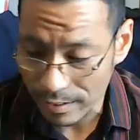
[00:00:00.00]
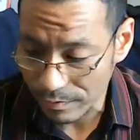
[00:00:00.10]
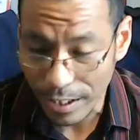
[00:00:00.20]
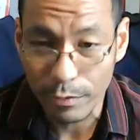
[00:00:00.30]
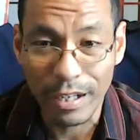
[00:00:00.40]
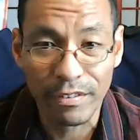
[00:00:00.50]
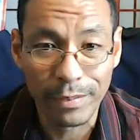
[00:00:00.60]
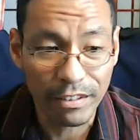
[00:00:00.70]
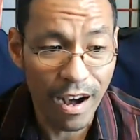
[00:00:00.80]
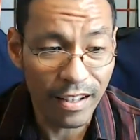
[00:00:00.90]
run away from
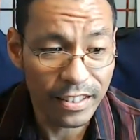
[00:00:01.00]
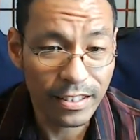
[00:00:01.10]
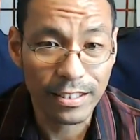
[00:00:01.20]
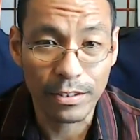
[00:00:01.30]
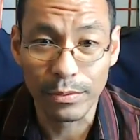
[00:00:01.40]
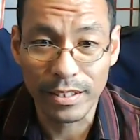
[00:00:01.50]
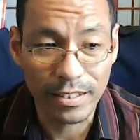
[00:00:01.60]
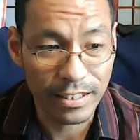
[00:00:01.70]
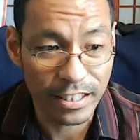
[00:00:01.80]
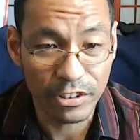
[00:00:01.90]
their fathers, who
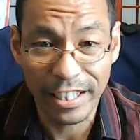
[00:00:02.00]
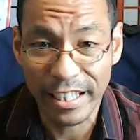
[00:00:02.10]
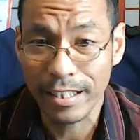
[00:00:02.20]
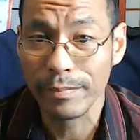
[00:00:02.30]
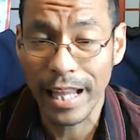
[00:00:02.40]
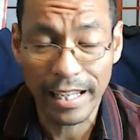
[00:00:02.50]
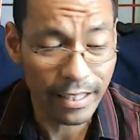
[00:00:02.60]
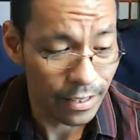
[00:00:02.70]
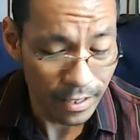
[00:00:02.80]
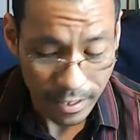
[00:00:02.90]
is just treating them like